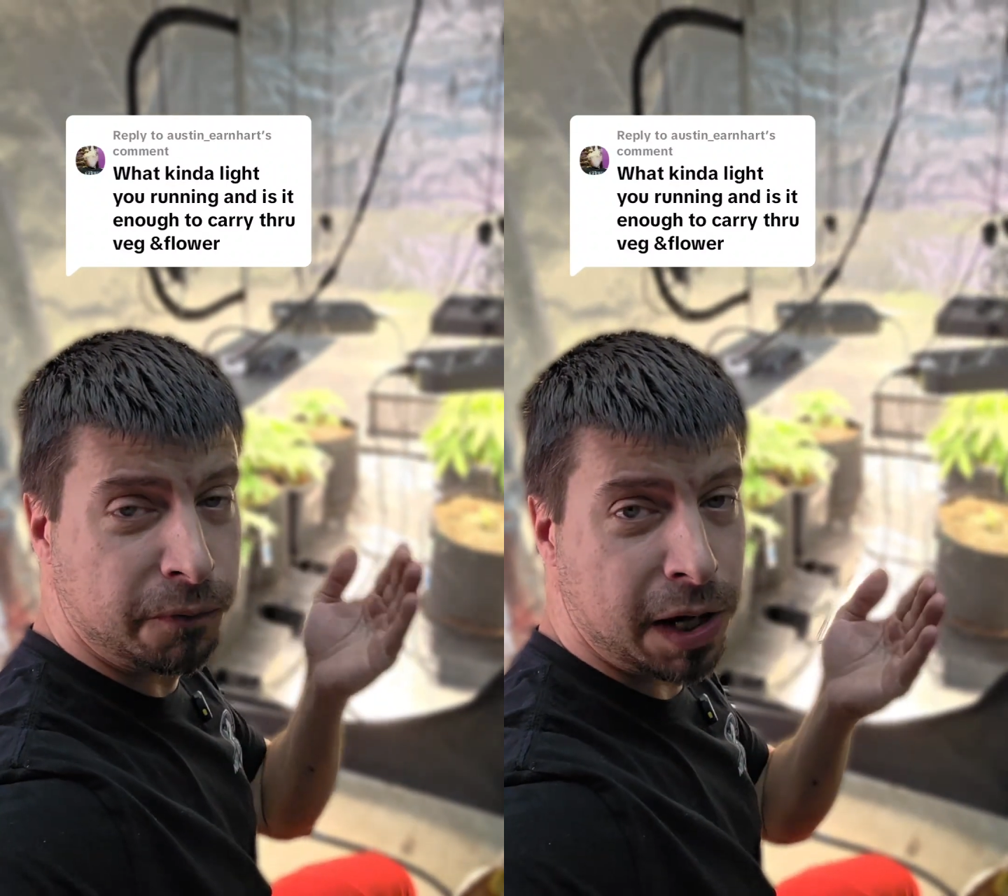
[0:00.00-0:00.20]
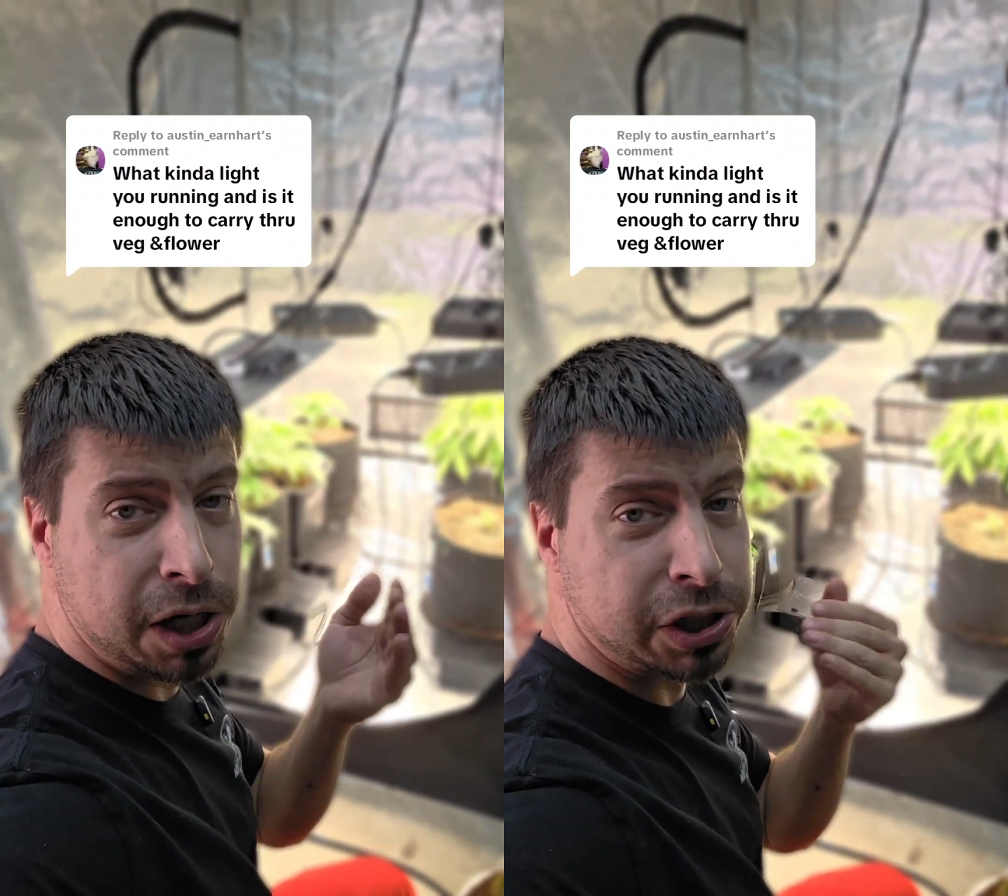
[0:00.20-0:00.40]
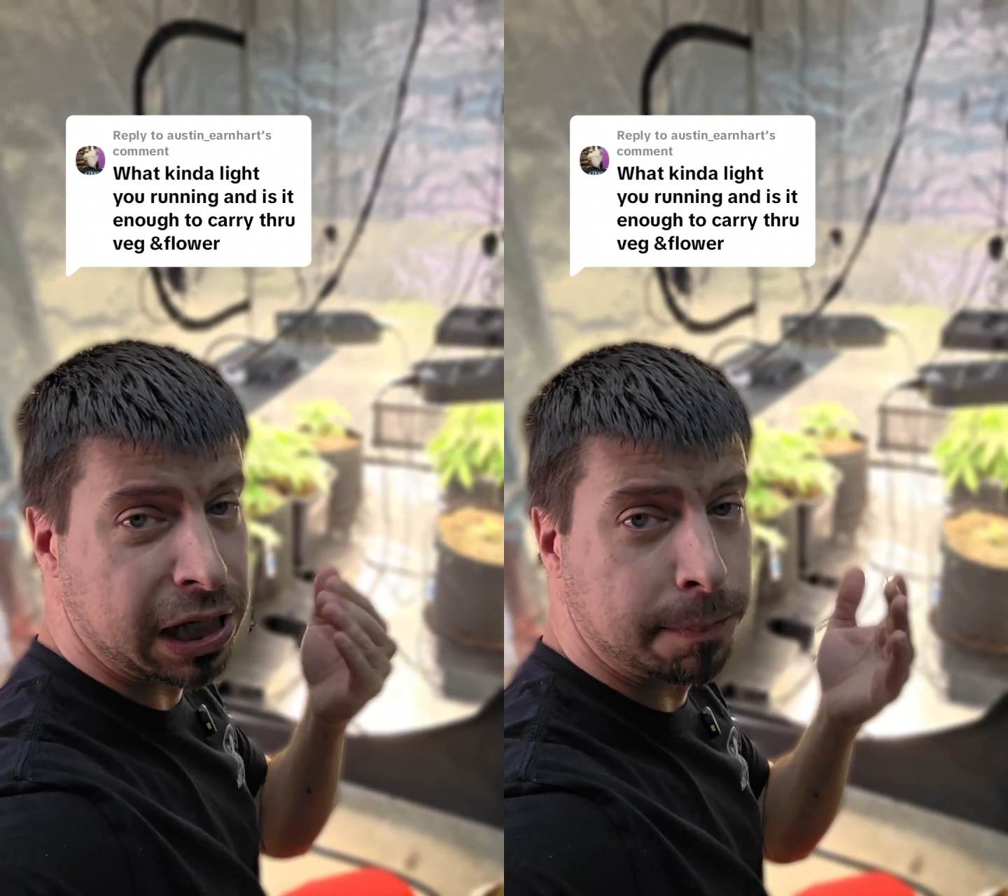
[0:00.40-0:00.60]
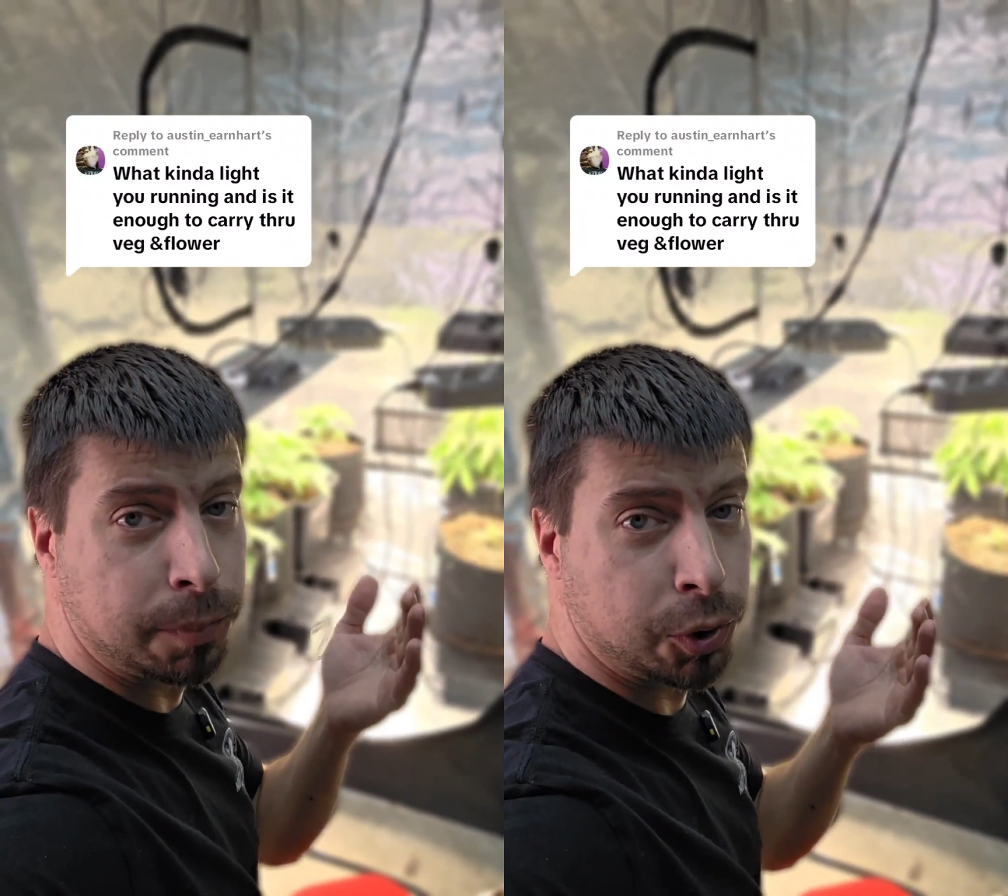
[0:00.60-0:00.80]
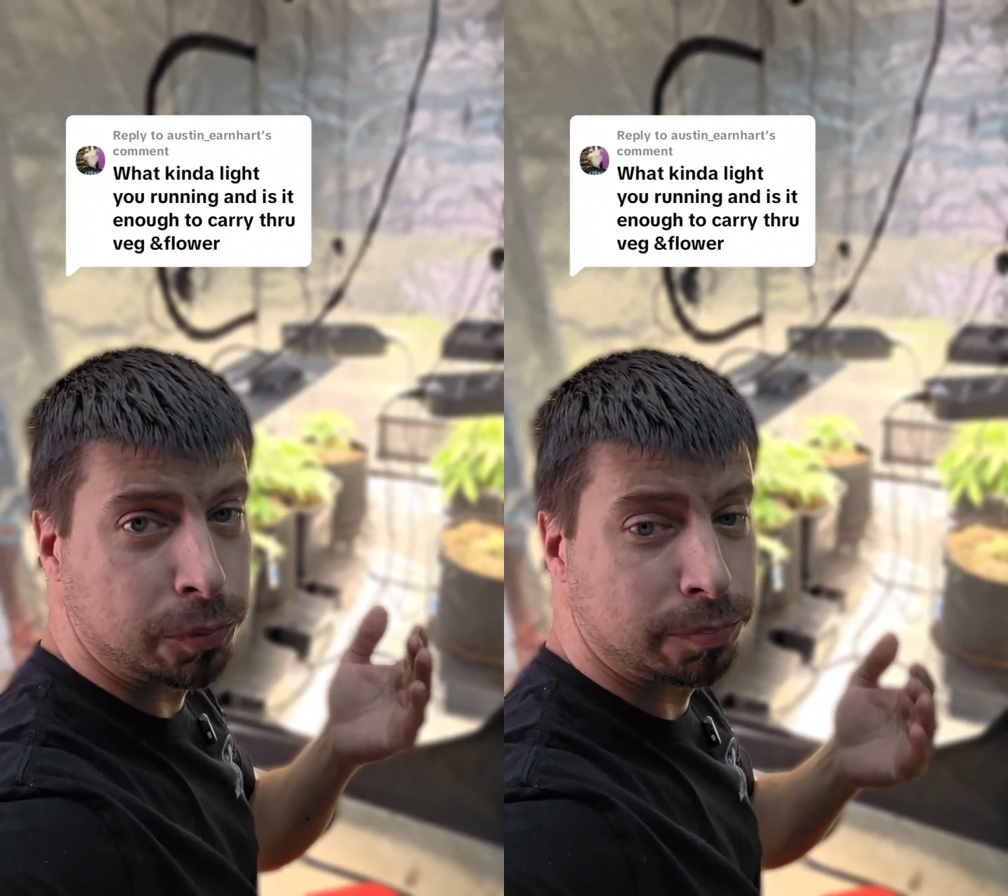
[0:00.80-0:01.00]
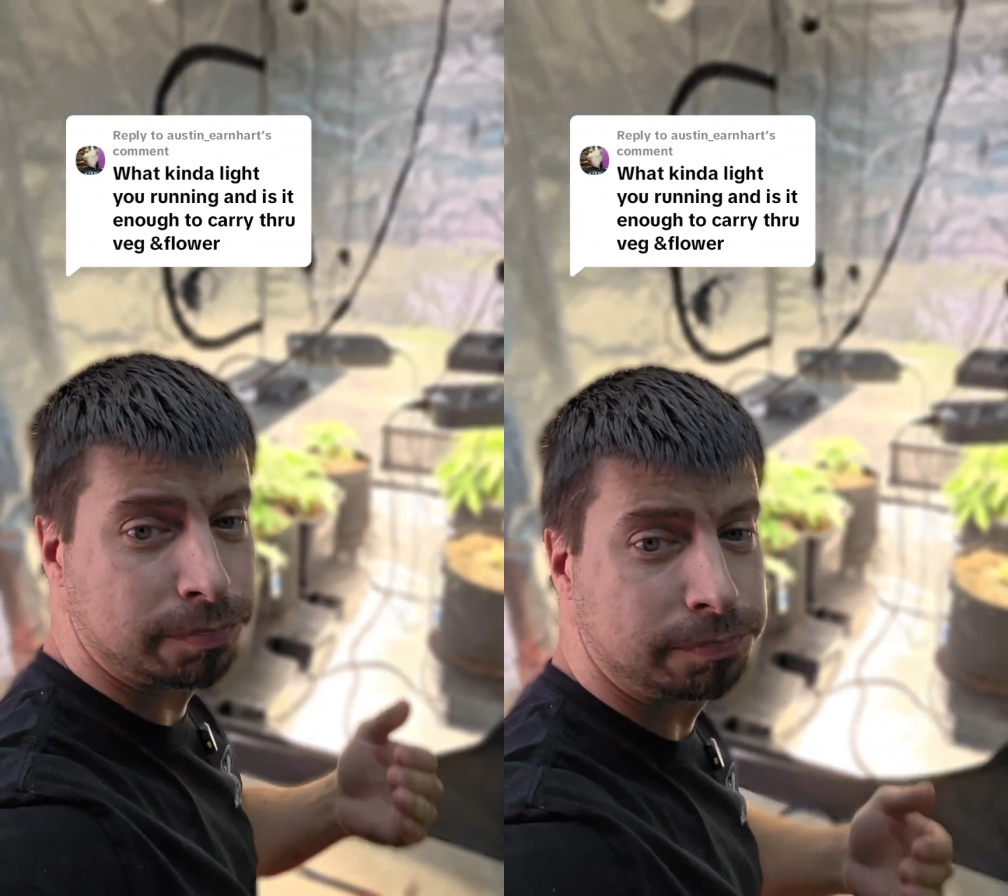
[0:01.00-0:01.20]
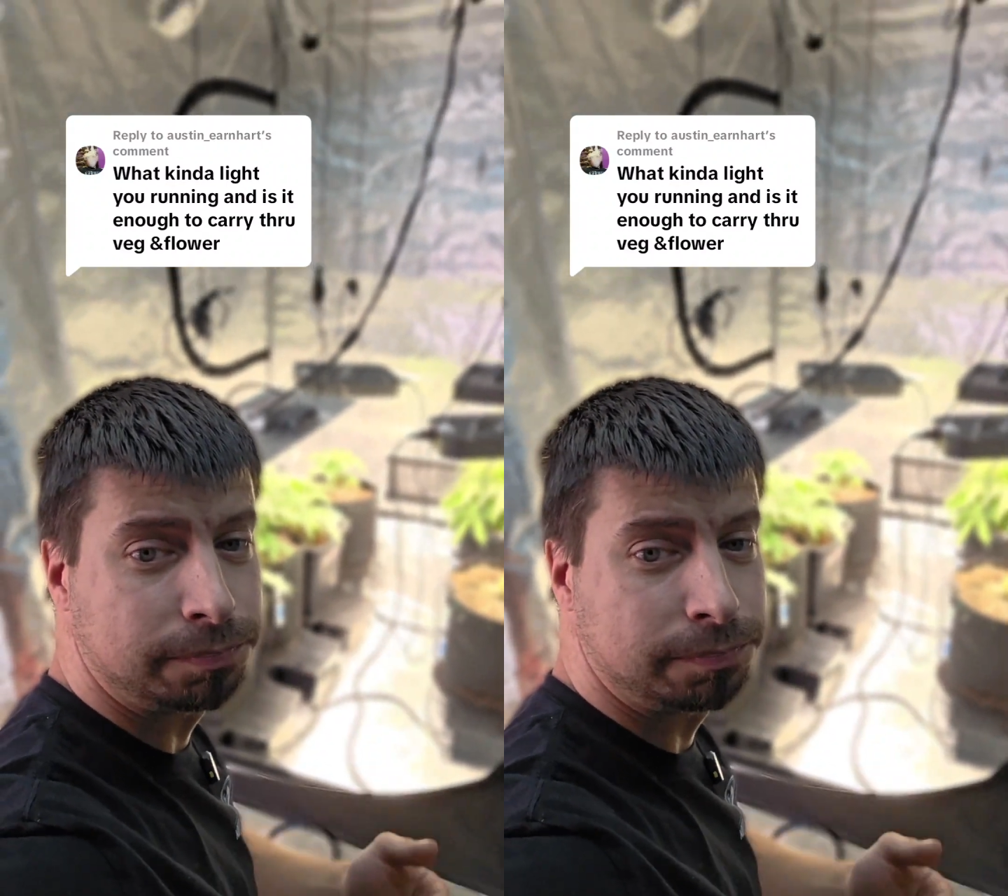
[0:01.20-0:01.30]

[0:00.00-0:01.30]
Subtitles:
veg and bloom.